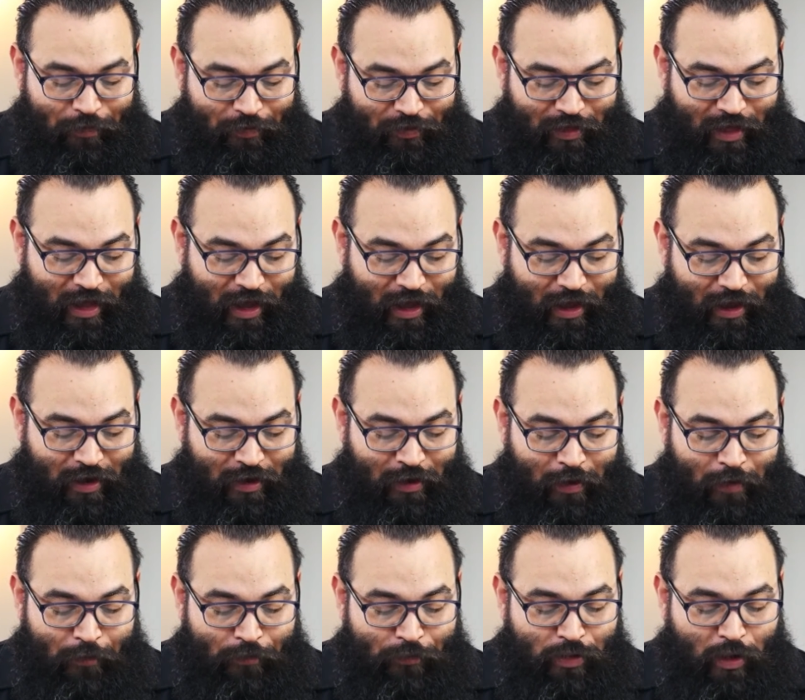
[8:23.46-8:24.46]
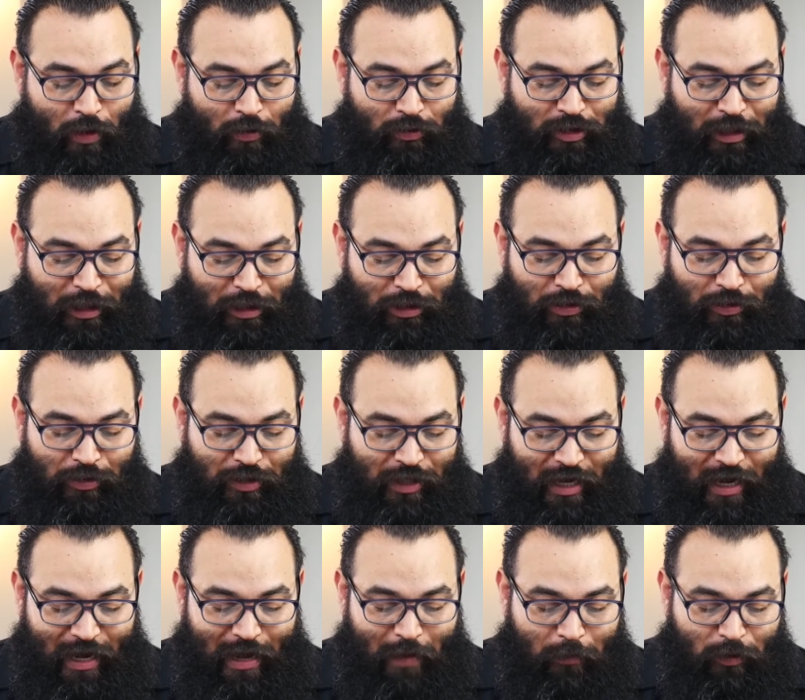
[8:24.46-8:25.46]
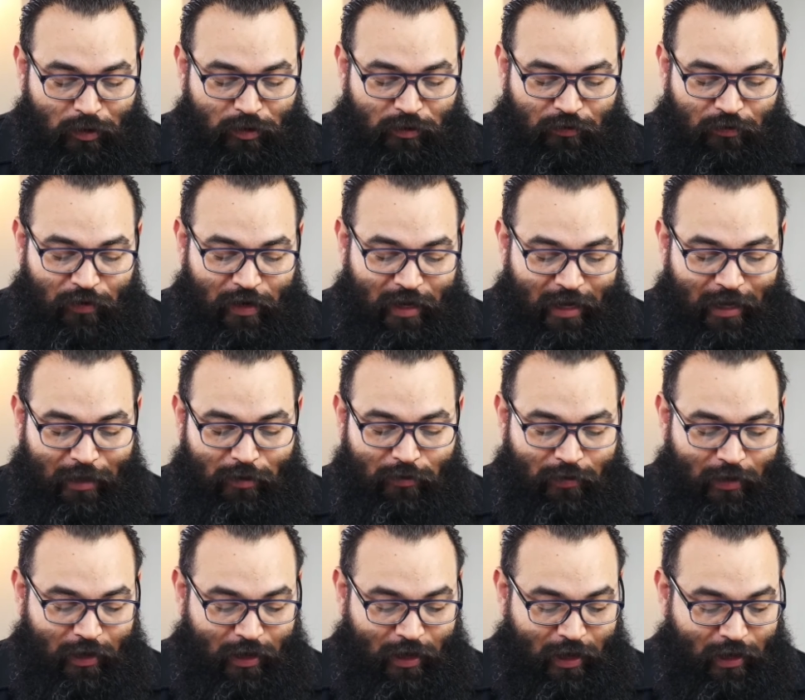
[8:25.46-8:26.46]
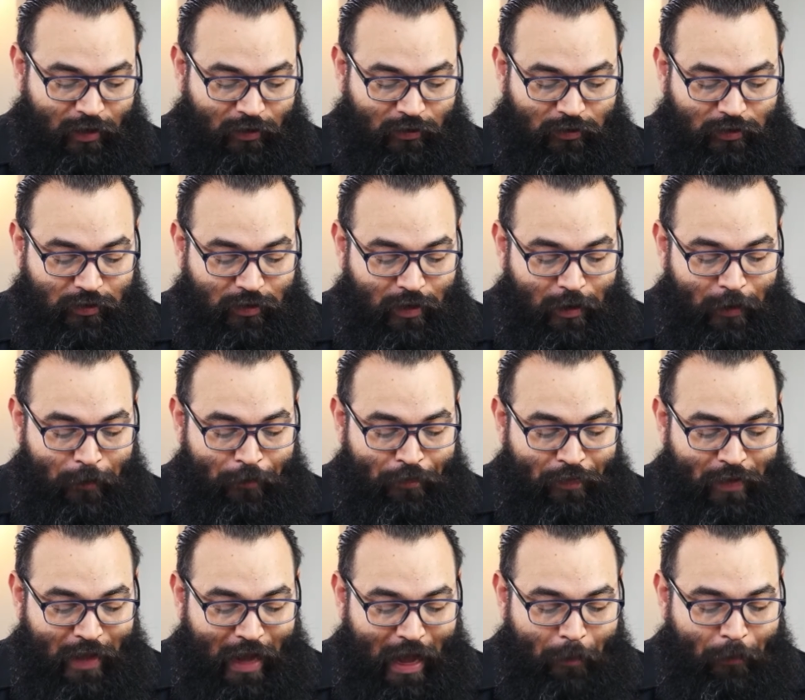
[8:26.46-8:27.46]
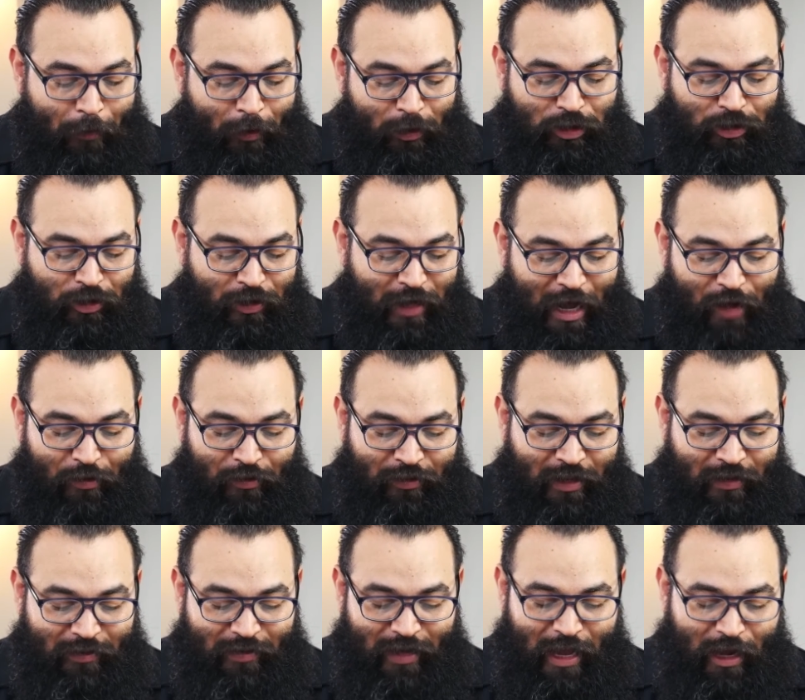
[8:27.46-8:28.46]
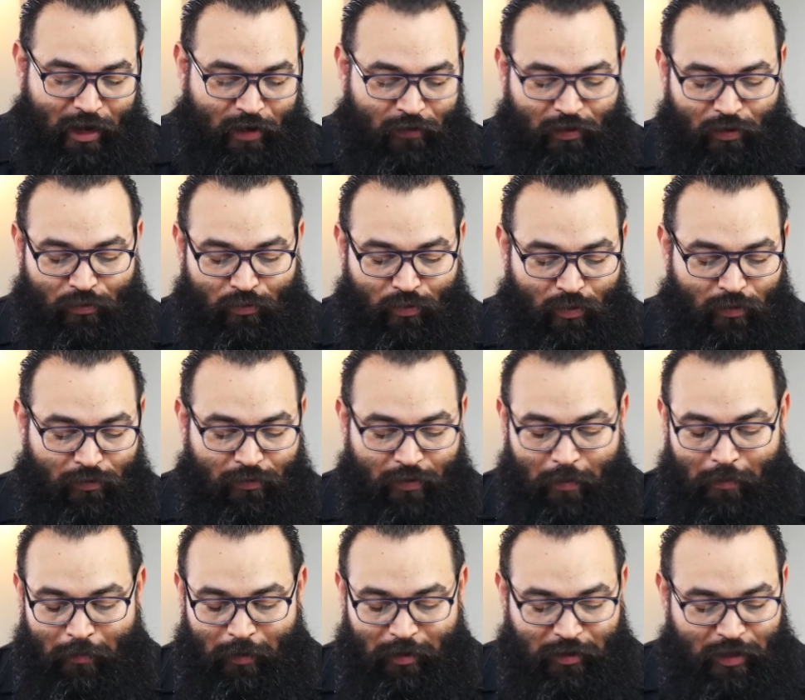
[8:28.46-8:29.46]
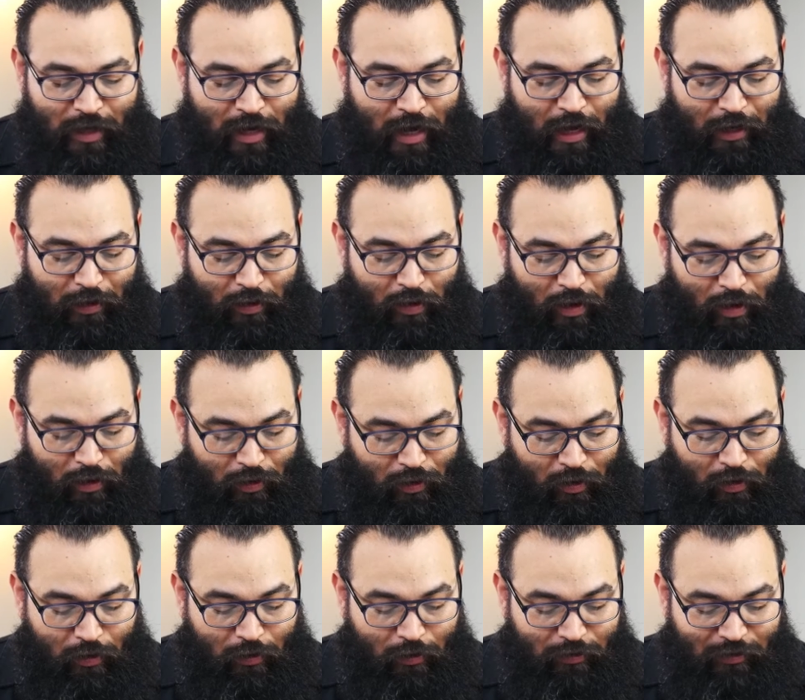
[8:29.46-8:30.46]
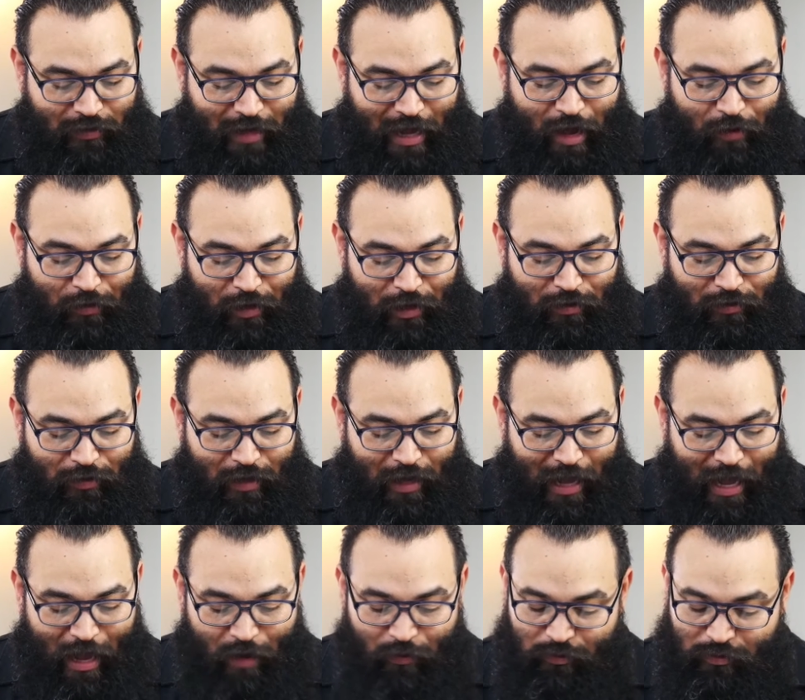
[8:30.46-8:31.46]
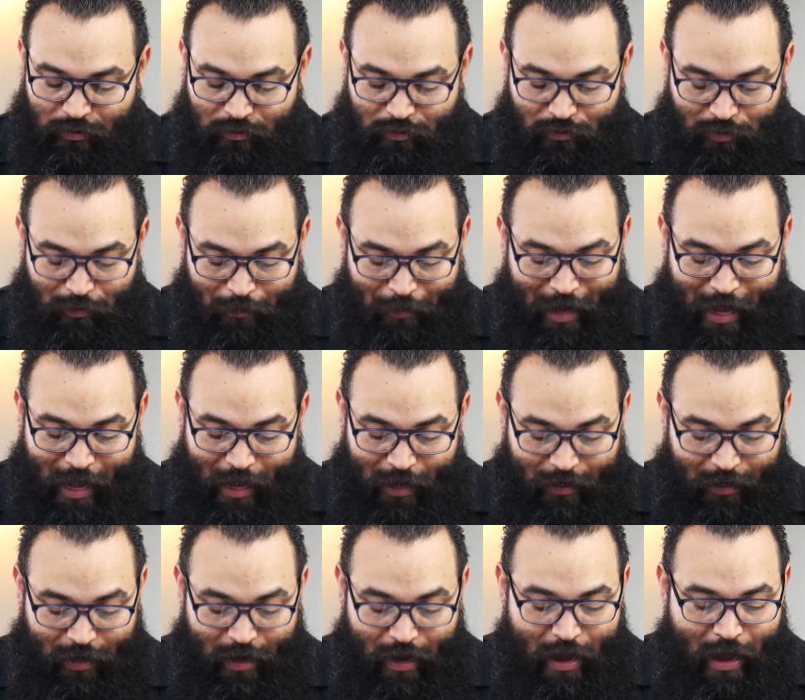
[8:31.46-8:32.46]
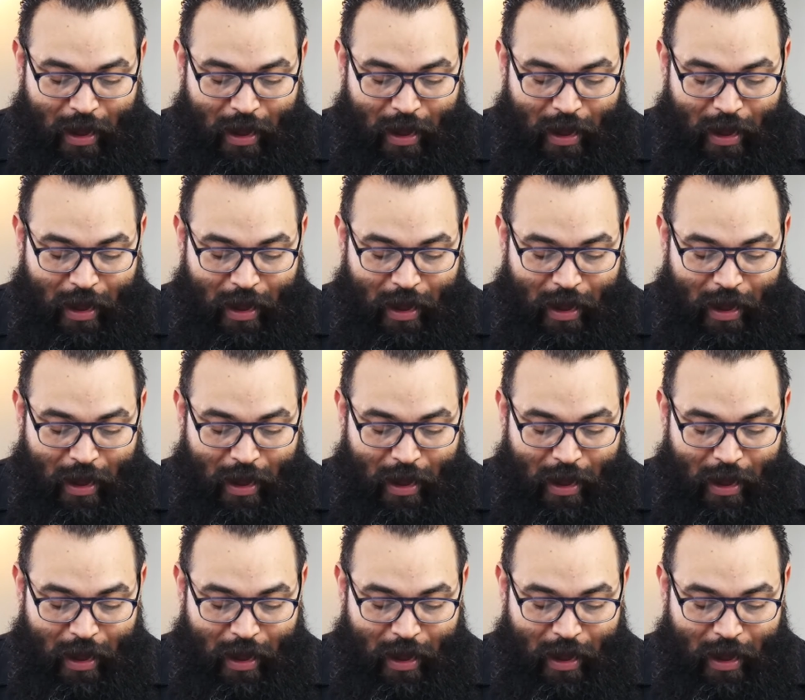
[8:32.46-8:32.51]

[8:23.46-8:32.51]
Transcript: And then, those in Judea must flee to the hills. A person out on the deck of the roof must not go down into the house to pack.